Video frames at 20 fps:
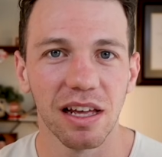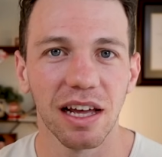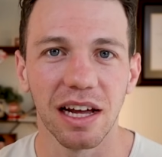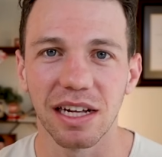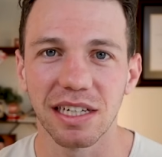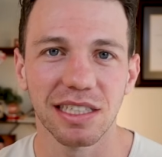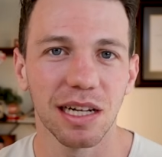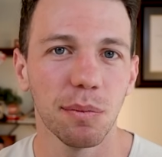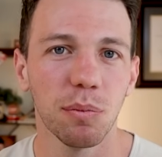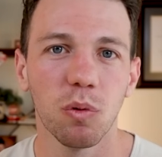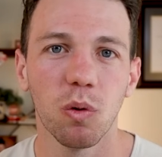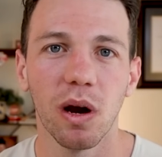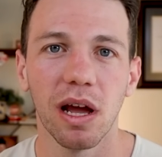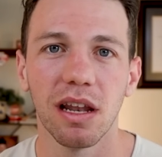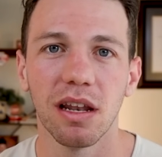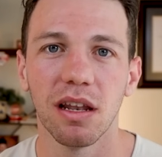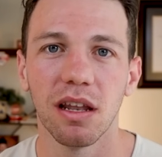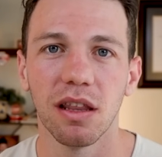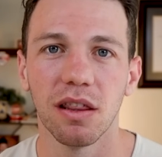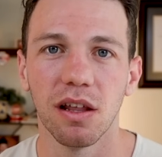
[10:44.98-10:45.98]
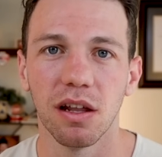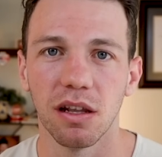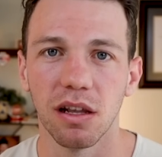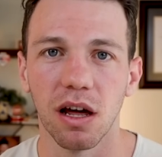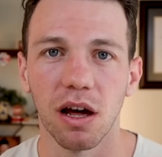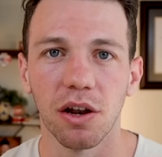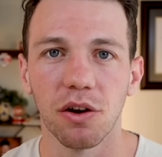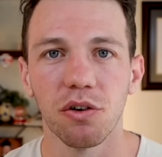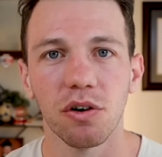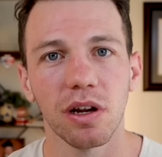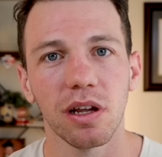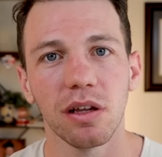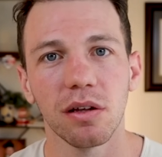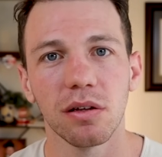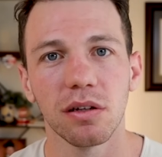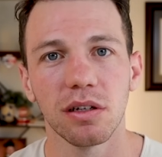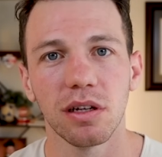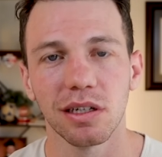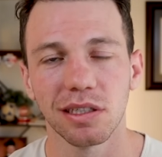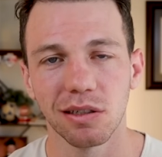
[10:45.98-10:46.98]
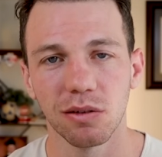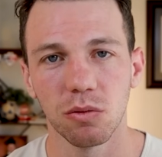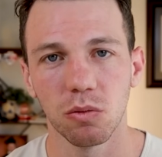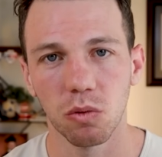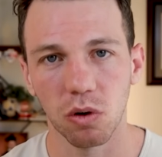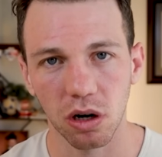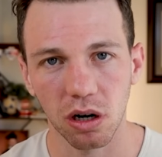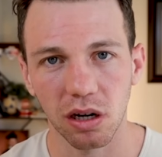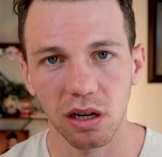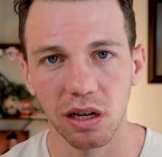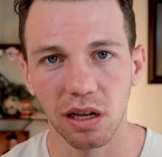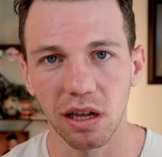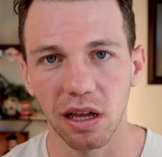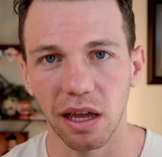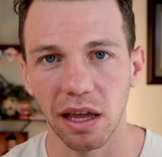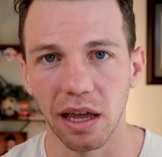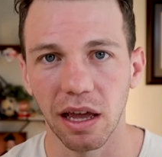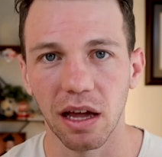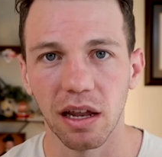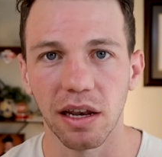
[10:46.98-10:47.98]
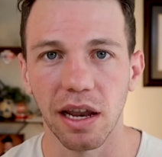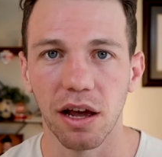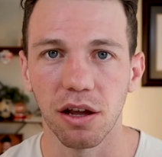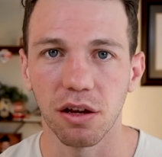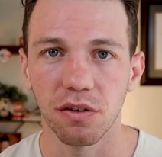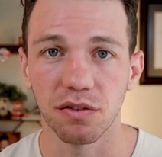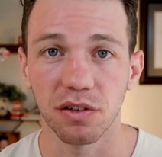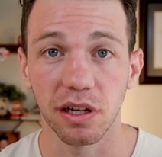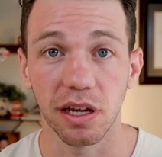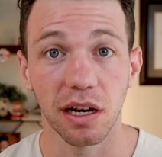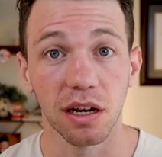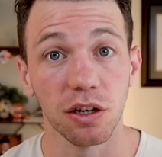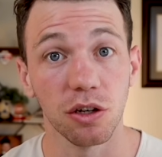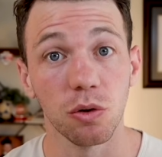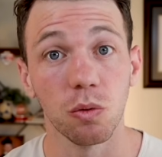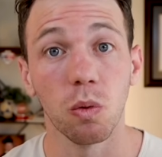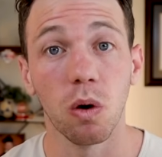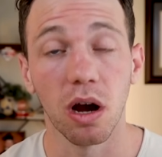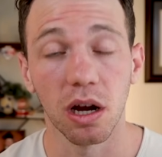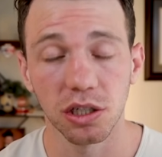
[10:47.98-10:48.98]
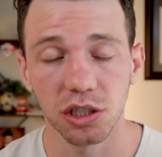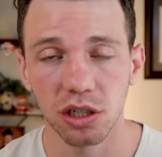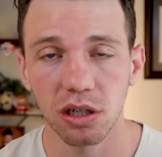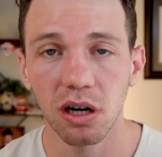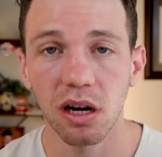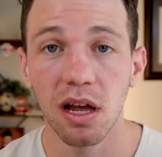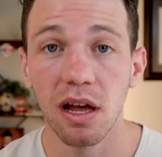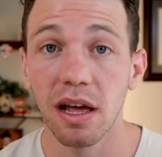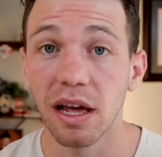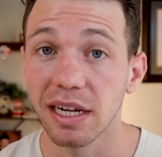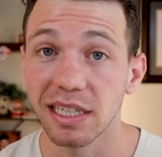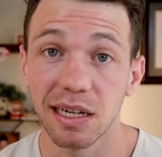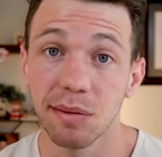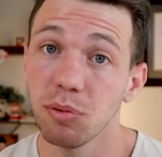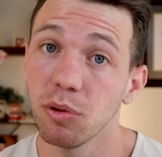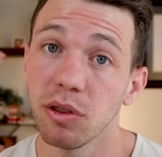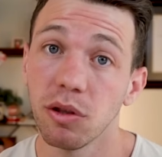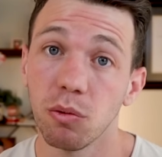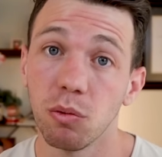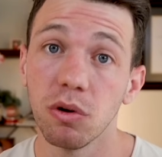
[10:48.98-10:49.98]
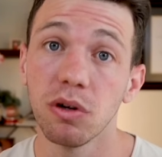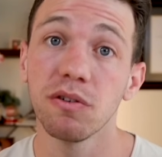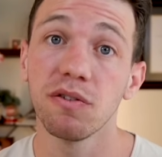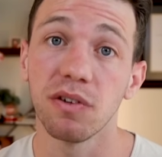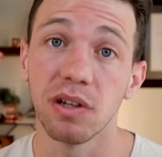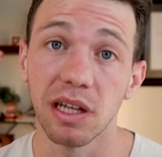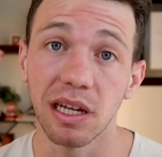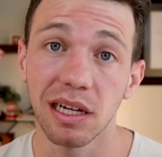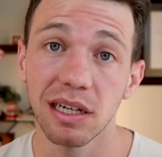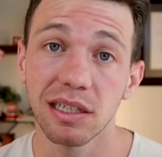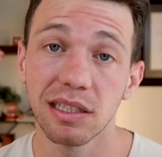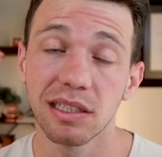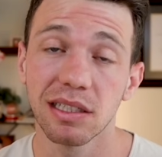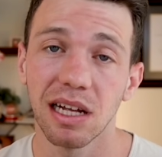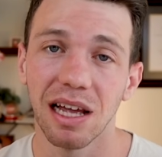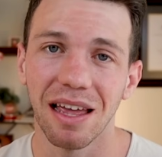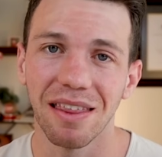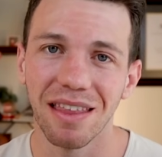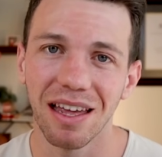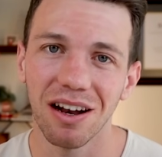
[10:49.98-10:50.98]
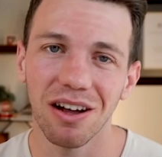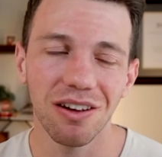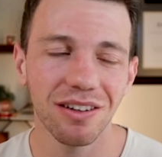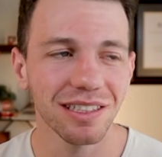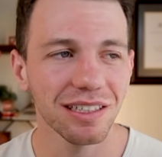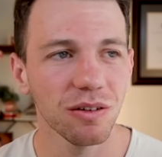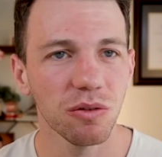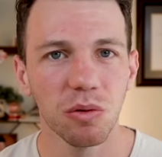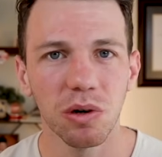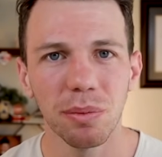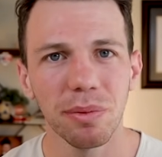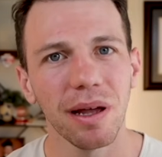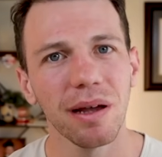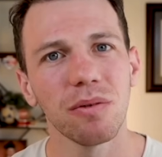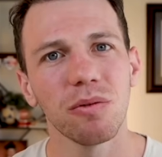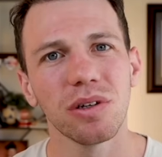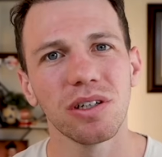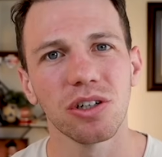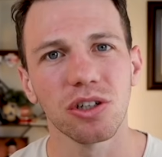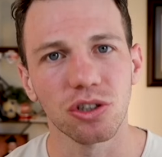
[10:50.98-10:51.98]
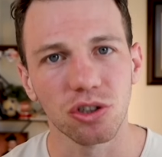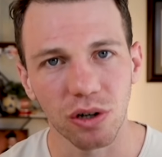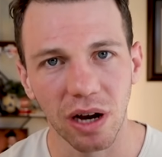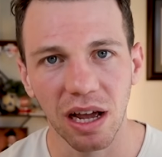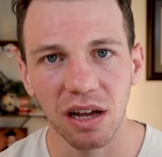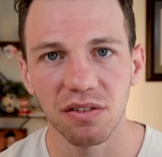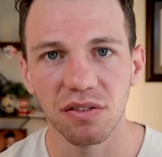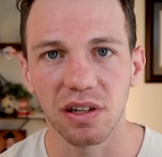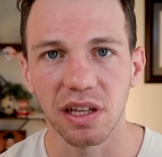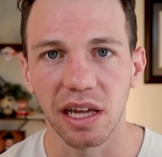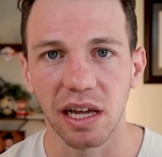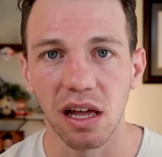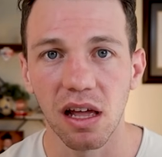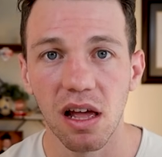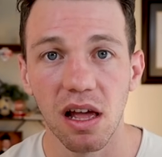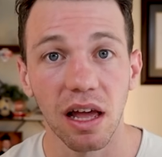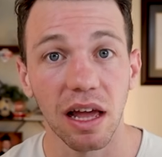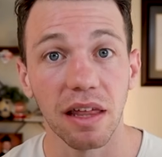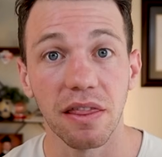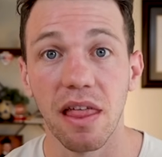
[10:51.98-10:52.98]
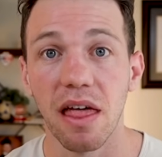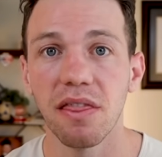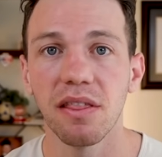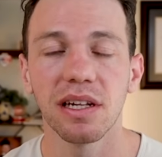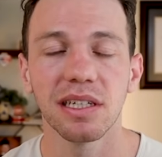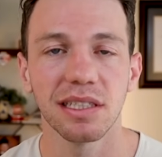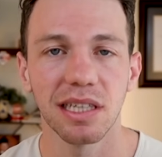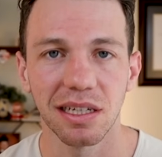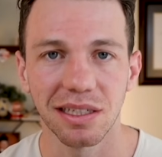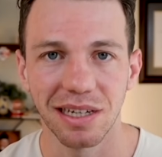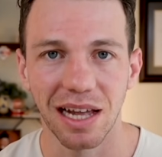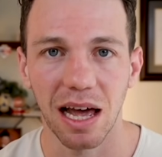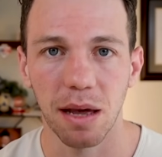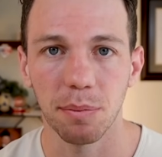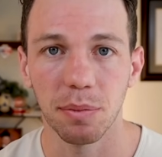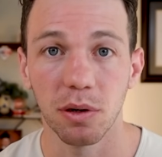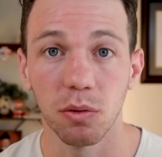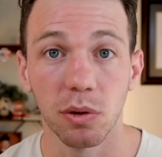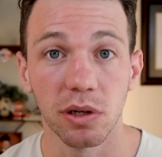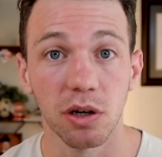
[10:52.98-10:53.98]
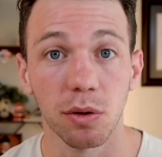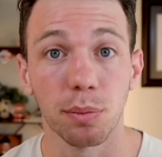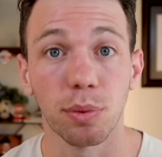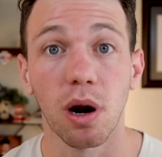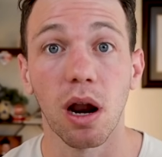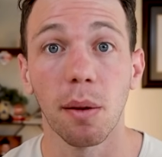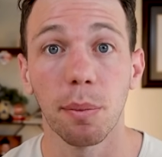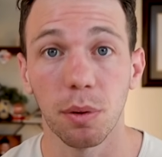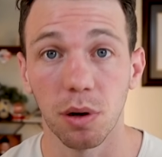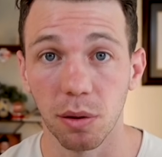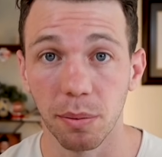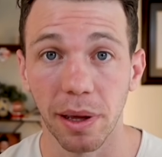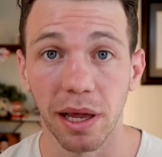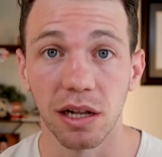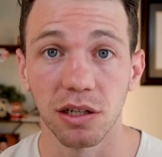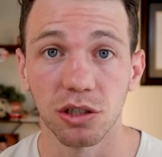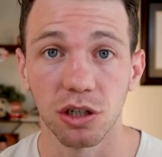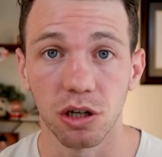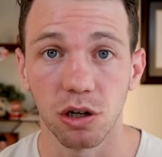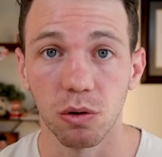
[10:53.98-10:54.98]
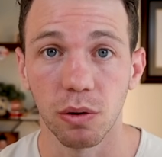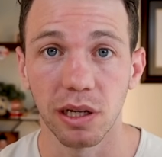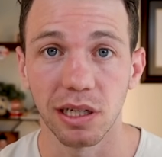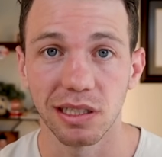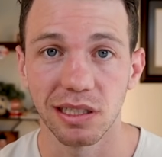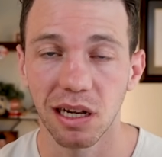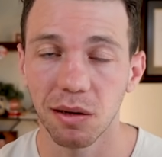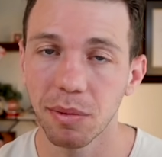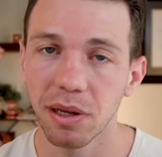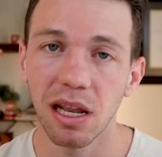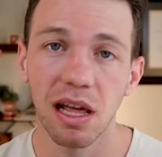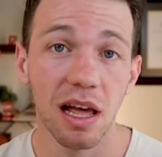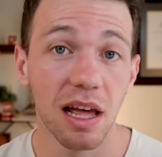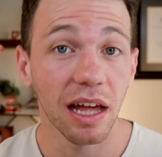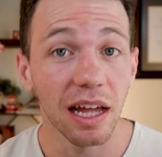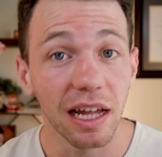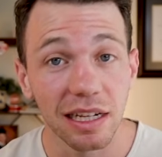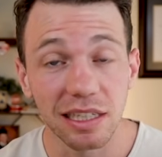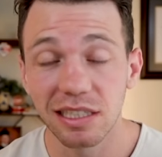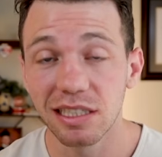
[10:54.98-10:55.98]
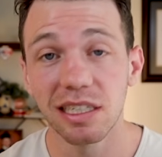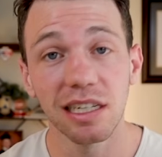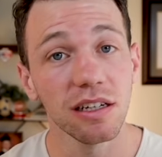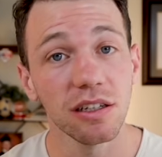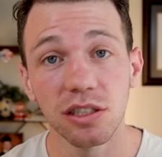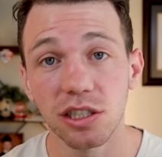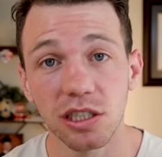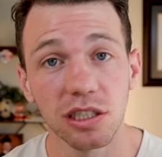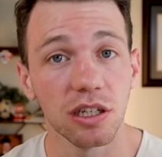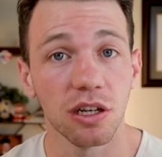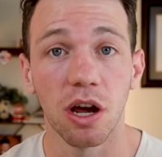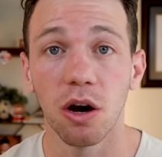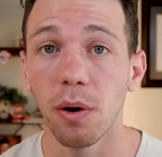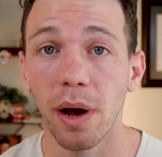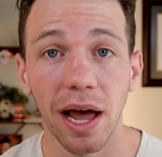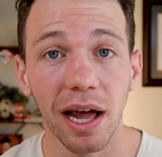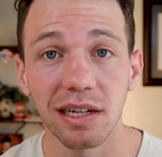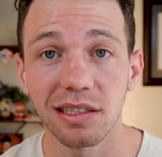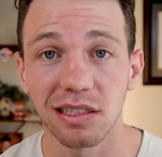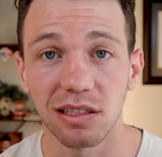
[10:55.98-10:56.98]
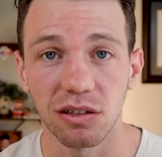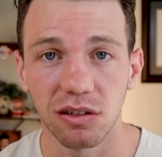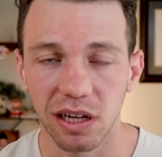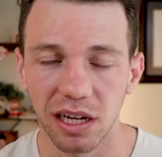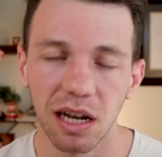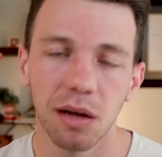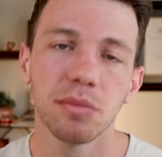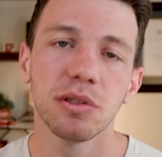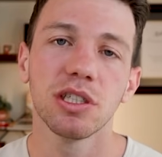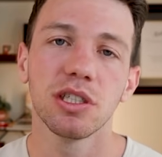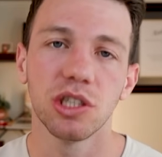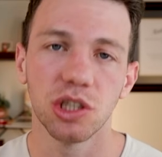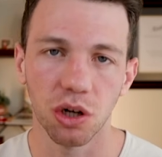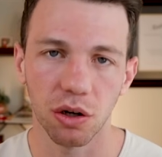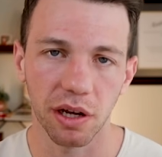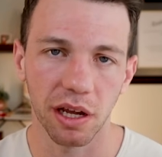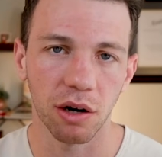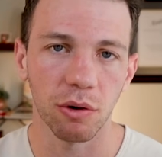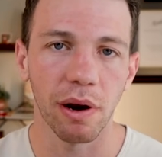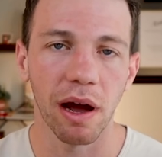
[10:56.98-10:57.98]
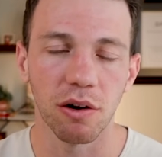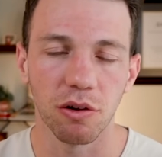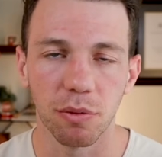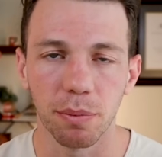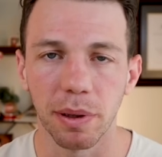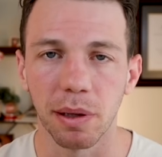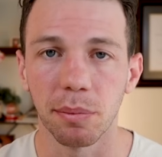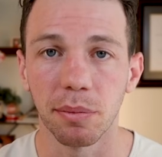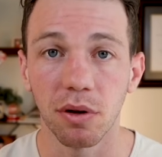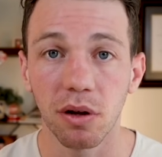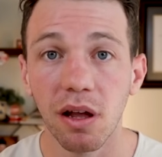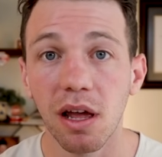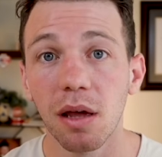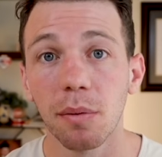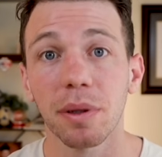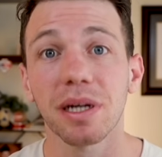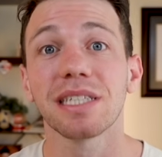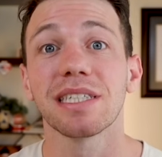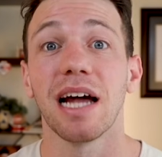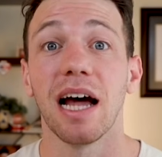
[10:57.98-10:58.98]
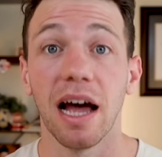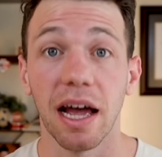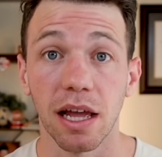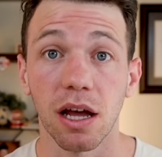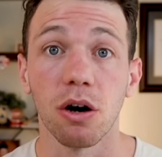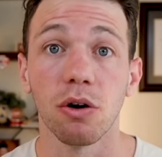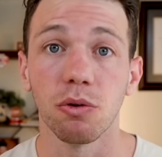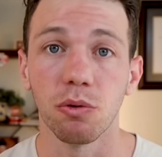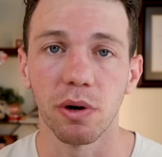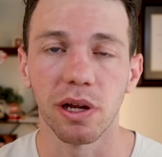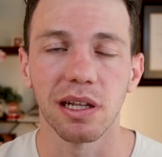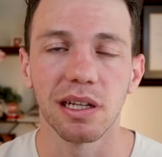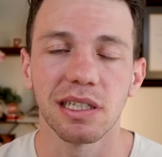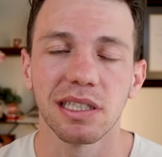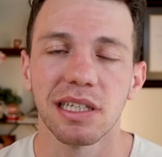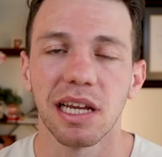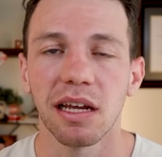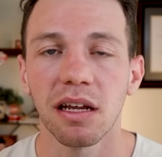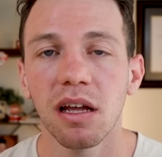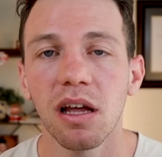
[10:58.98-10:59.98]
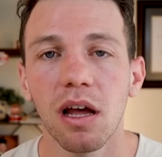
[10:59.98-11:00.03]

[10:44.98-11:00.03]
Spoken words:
except when the laundry doesn't work and now you have to get a new washer, except when the roof leaks. And then also, what about when you're traveling and then these things happen when your property manager quits? I mean, it's still just no hassle. And I'm just joking around with people because I own real estate.